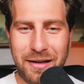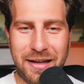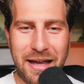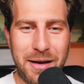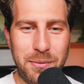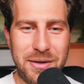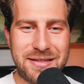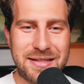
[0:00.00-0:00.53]

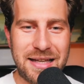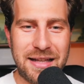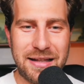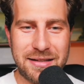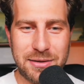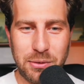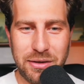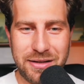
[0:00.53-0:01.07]
Okay, we see
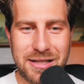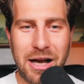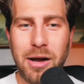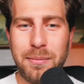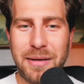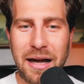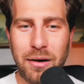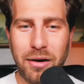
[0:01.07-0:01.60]
this all the
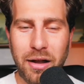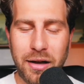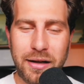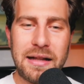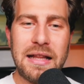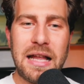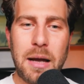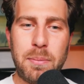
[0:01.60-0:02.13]
time now, like